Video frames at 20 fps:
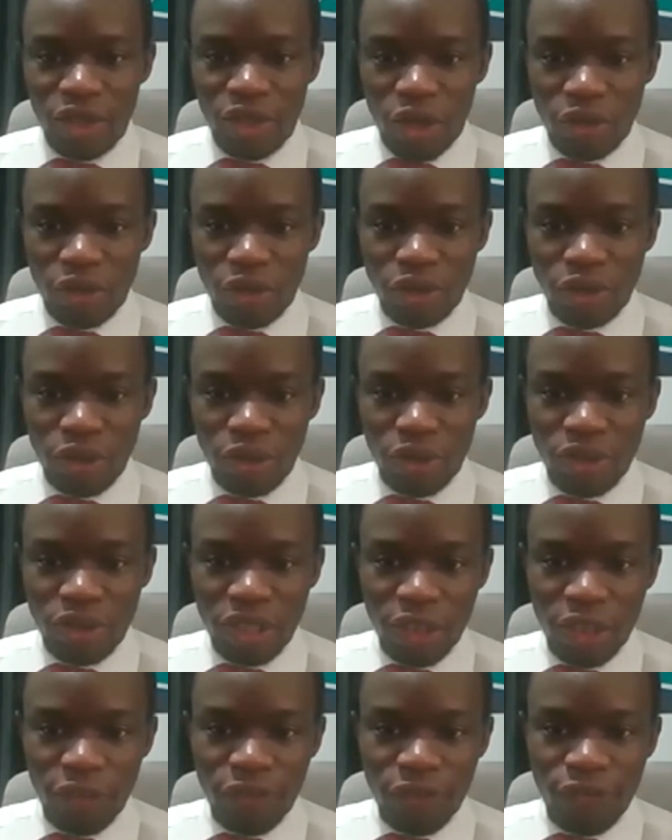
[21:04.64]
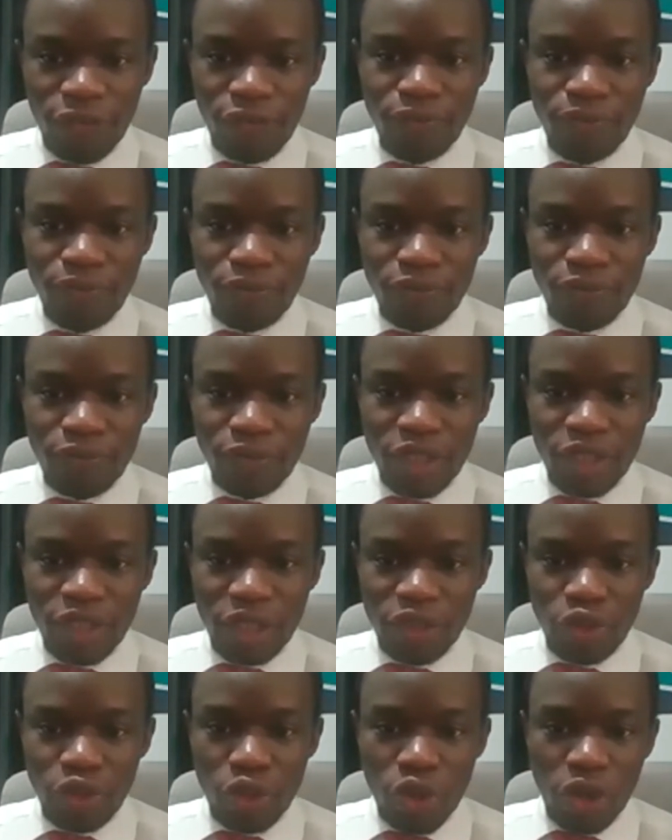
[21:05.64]
also, if
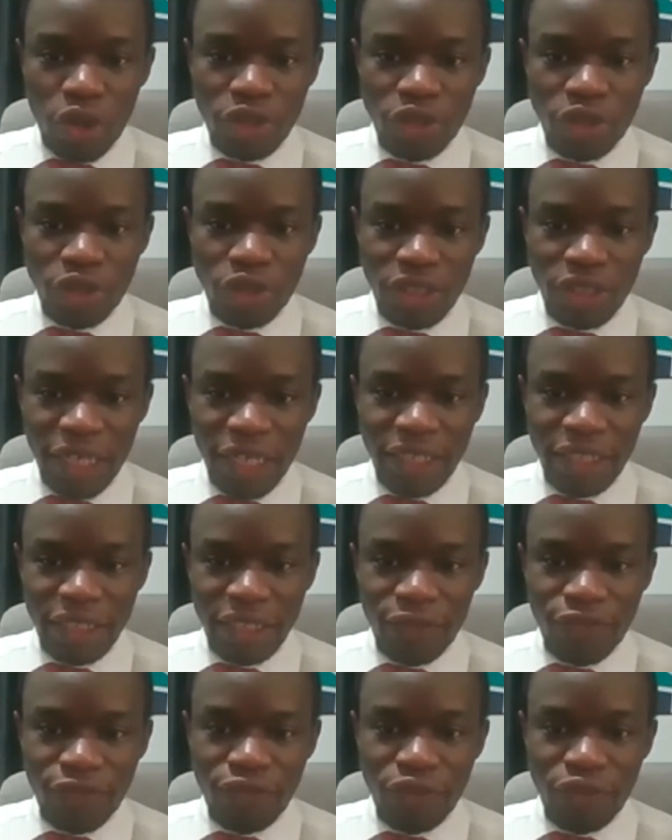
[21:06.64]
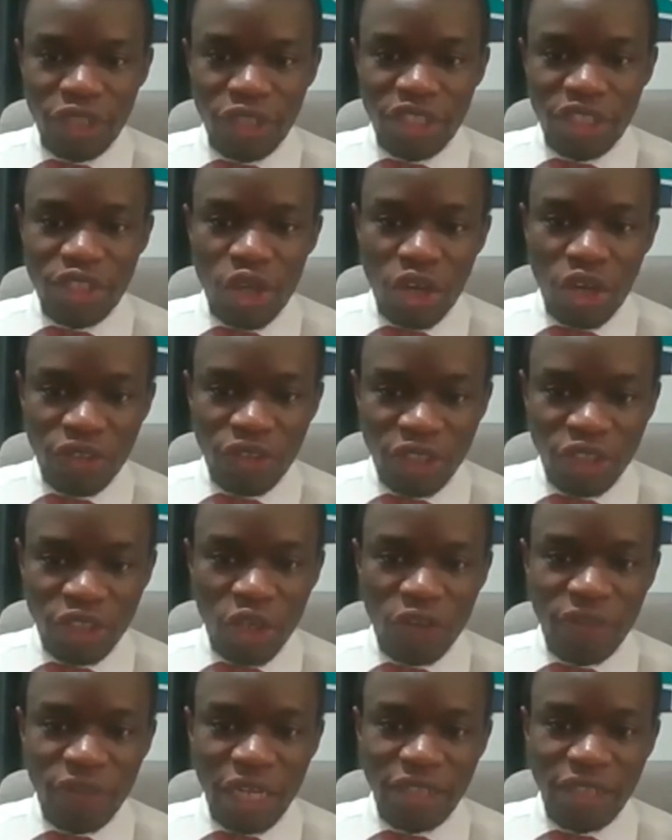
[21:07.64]
it's not
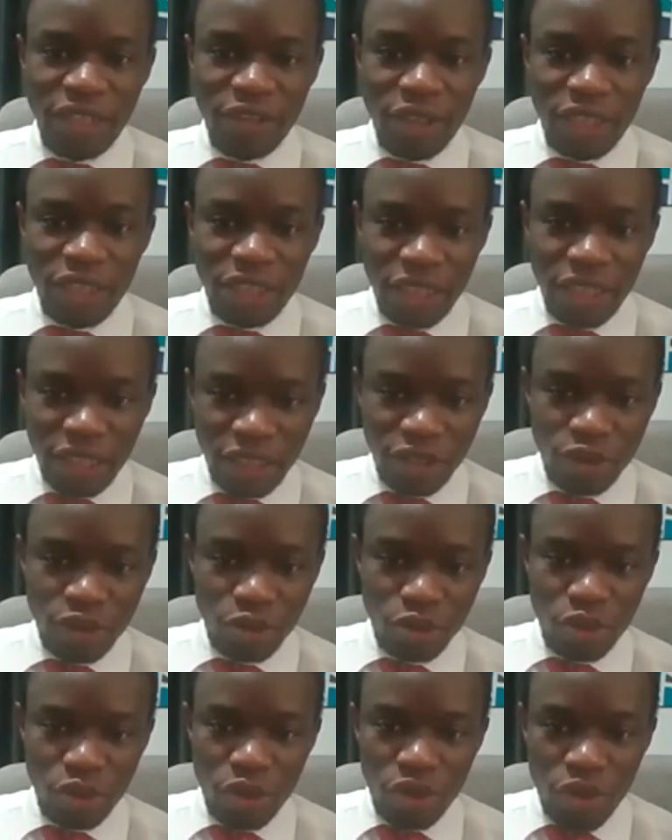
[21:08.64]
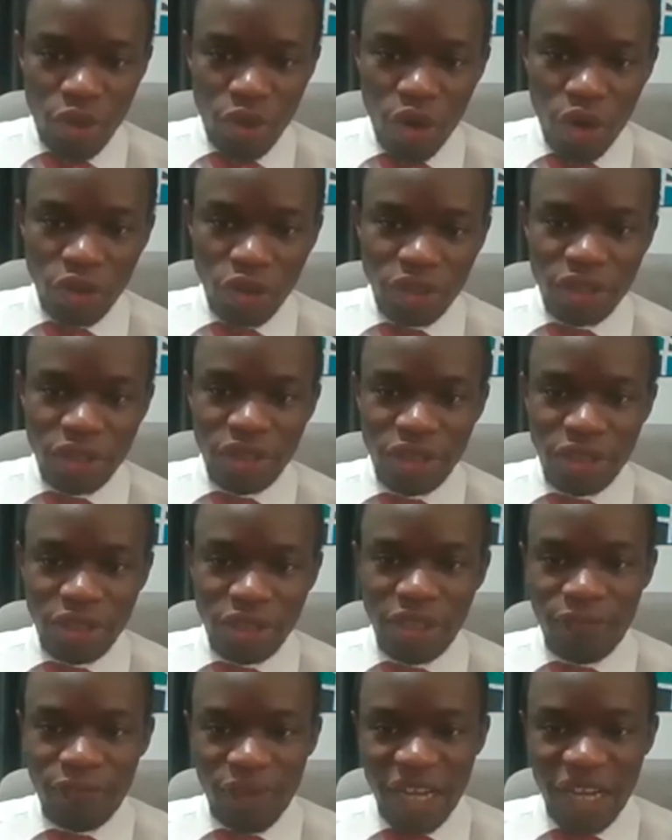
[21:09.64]
resolved and you are taken to court, the
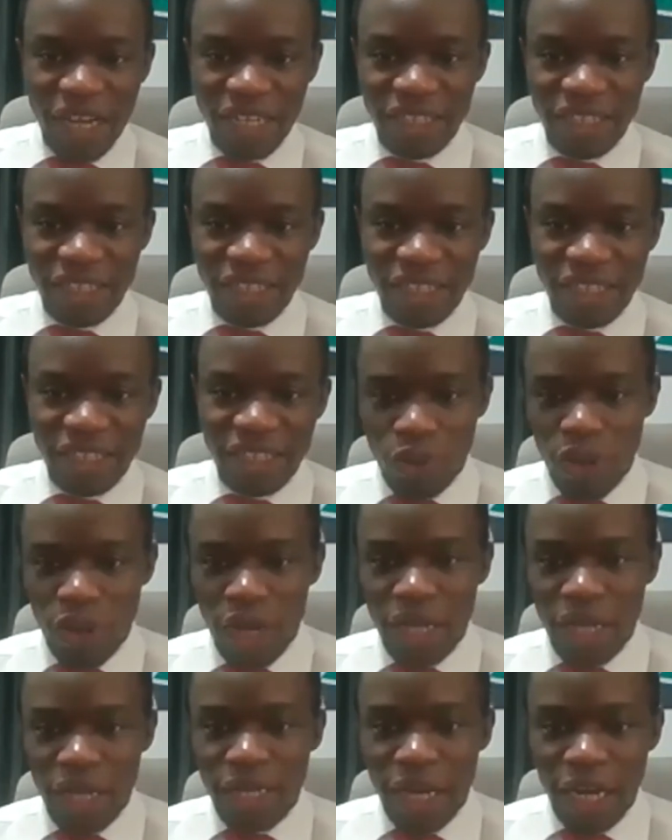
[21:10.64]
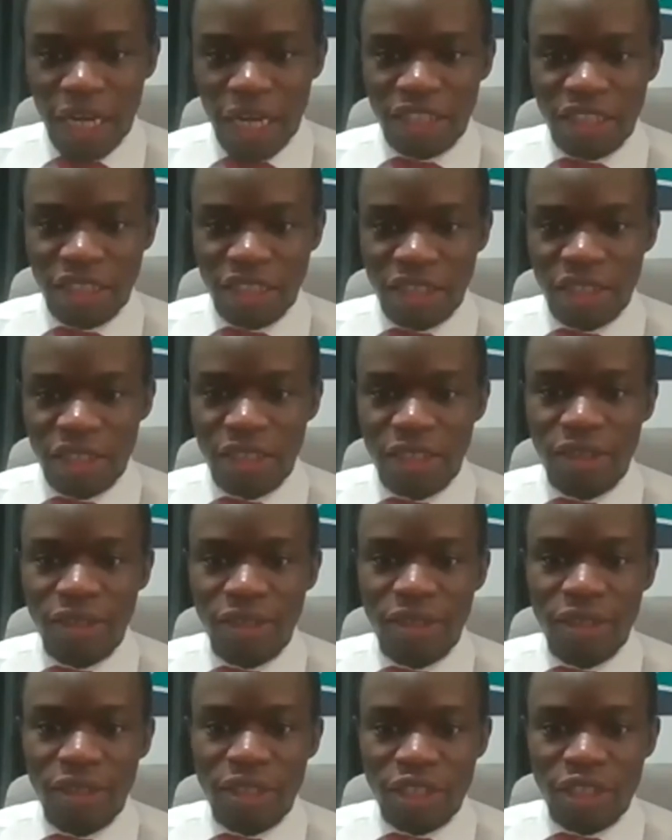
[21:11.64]
fine is also, the
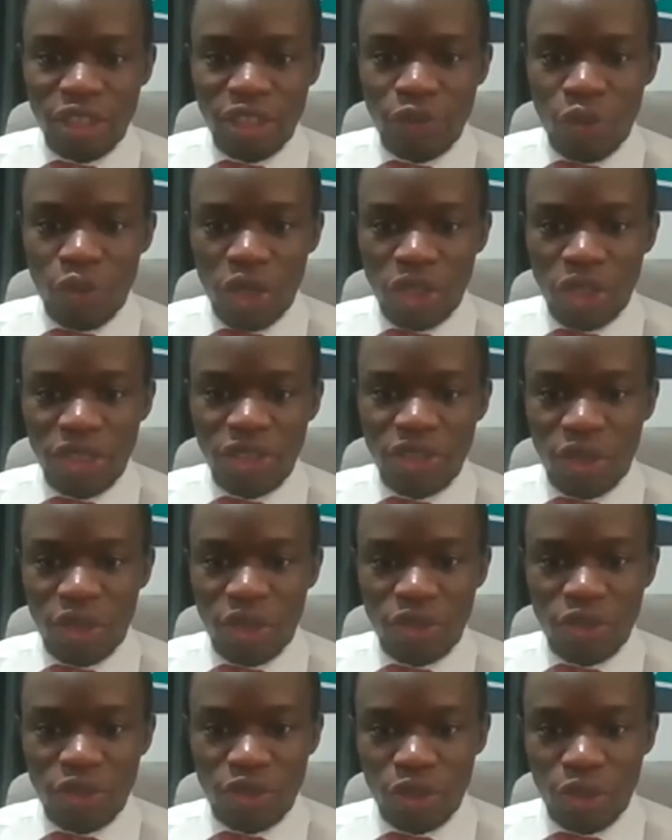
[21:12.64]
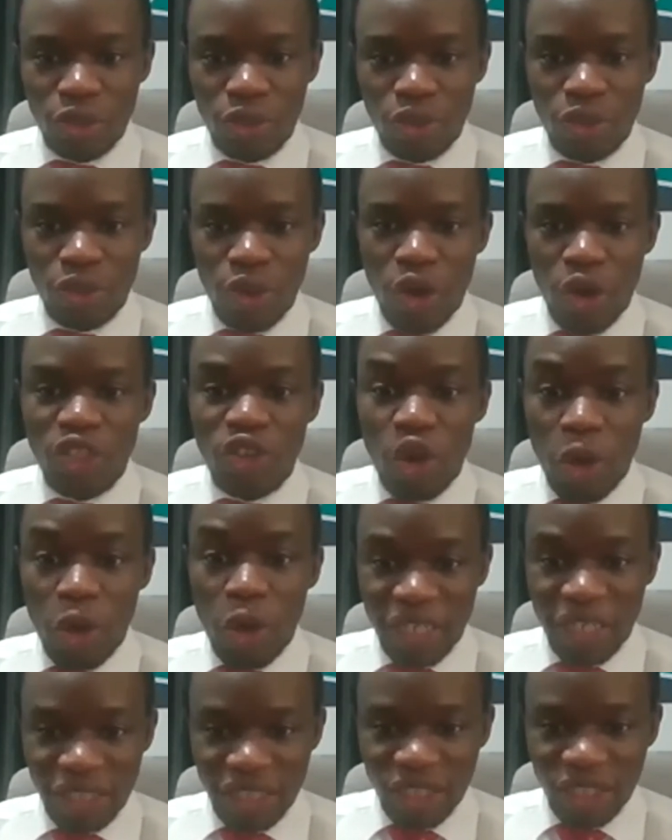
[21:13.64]
reward is also, or
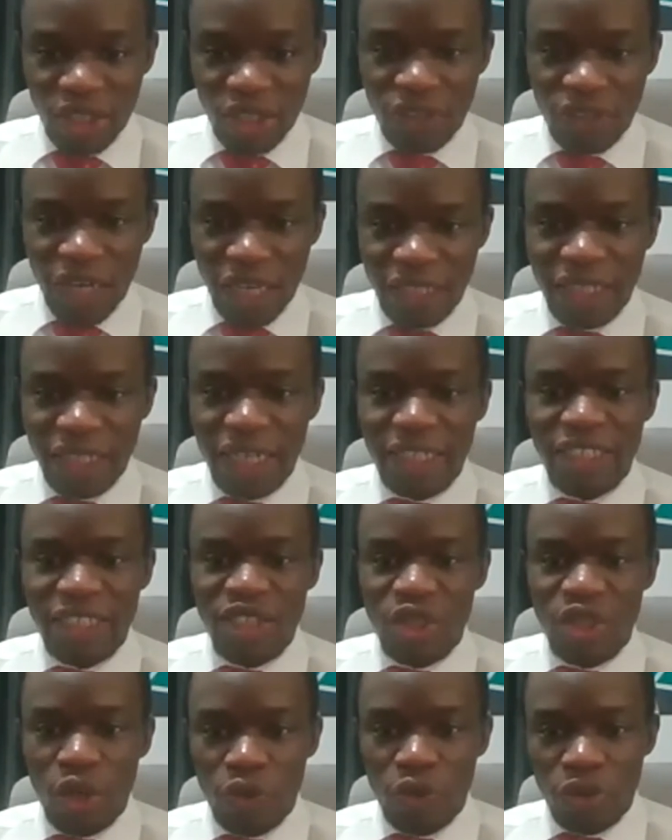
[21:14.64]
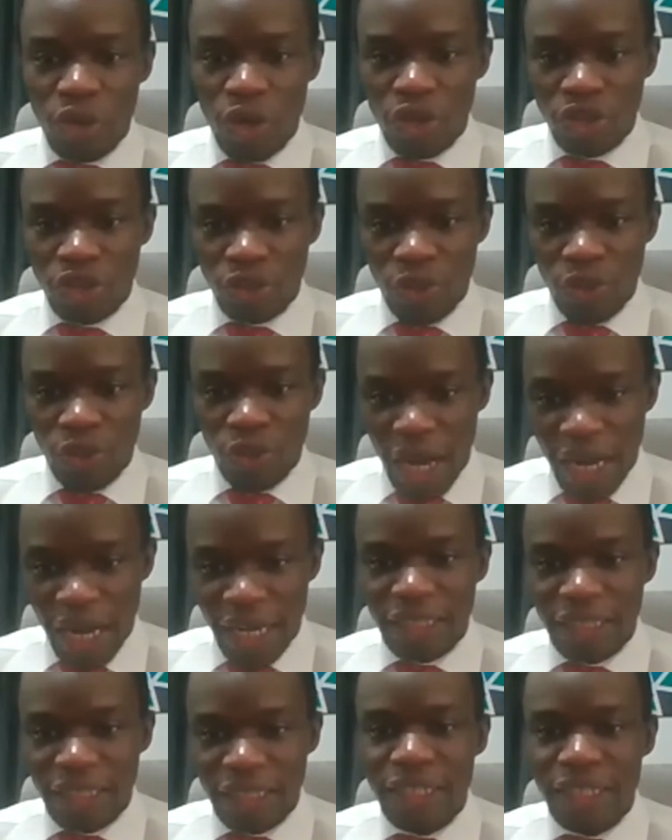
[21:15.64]
compensation rather, is also
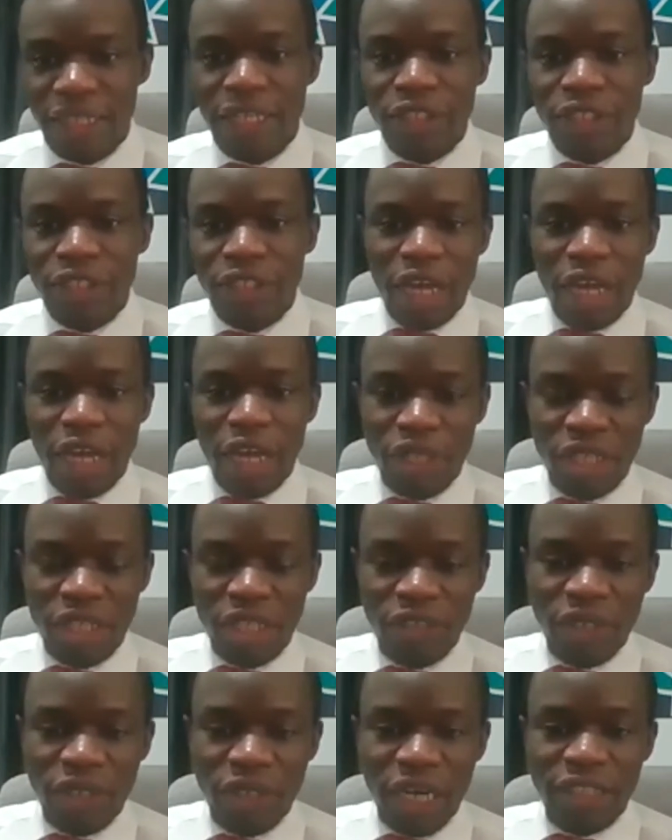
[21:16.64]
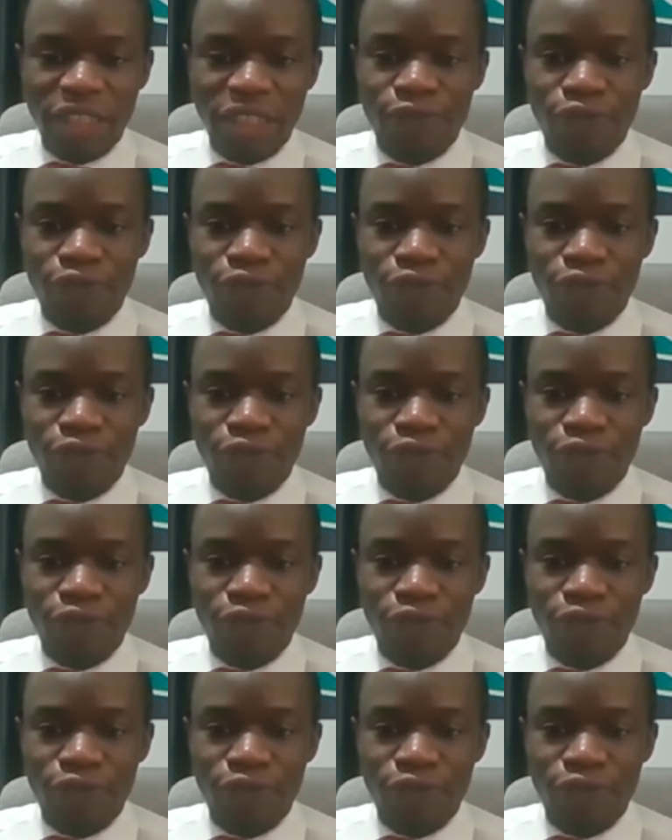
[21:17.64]
higher. So I believe that